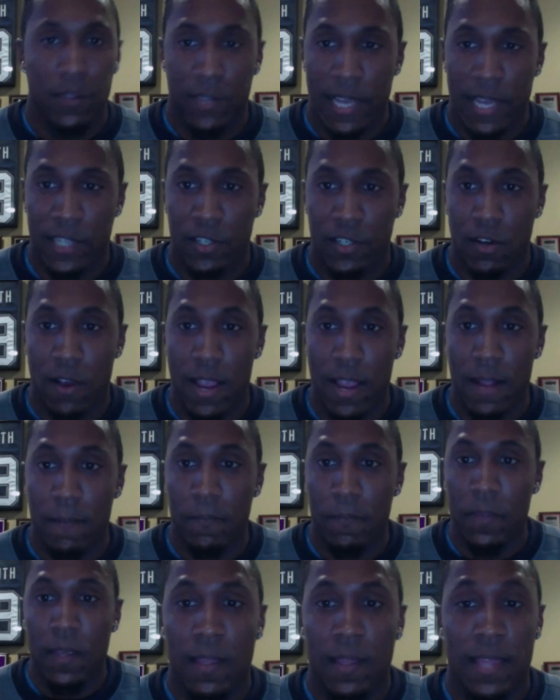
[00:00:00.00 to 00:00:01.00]
That's great.
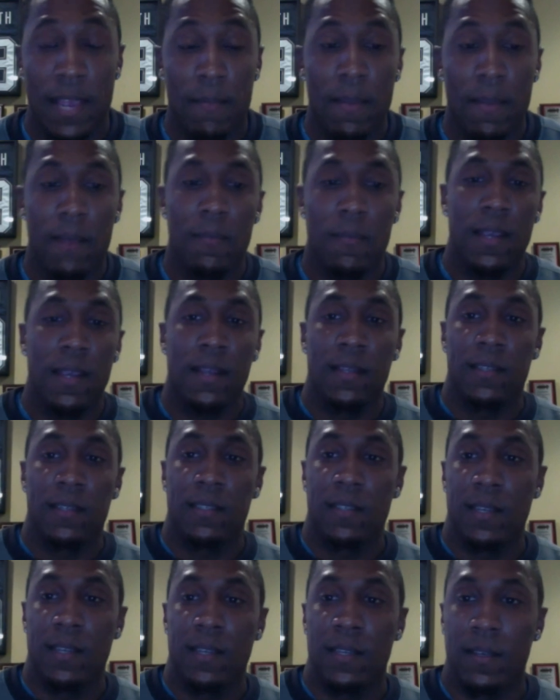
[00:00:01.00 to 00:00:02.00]
They may be in
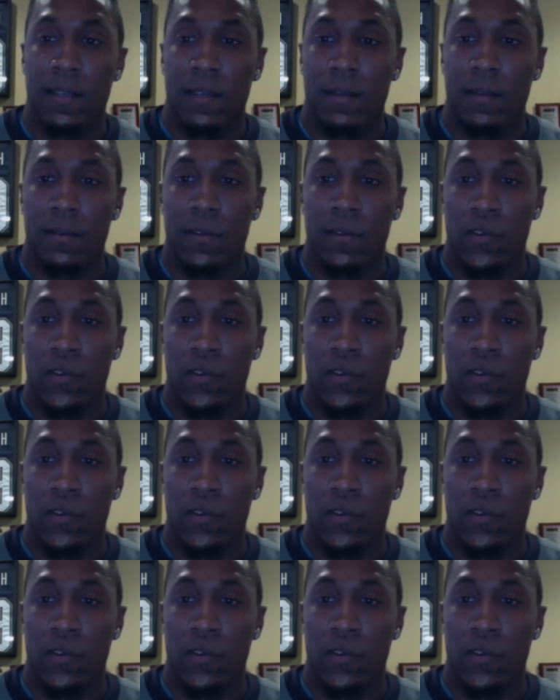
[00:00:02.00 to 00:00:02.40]
a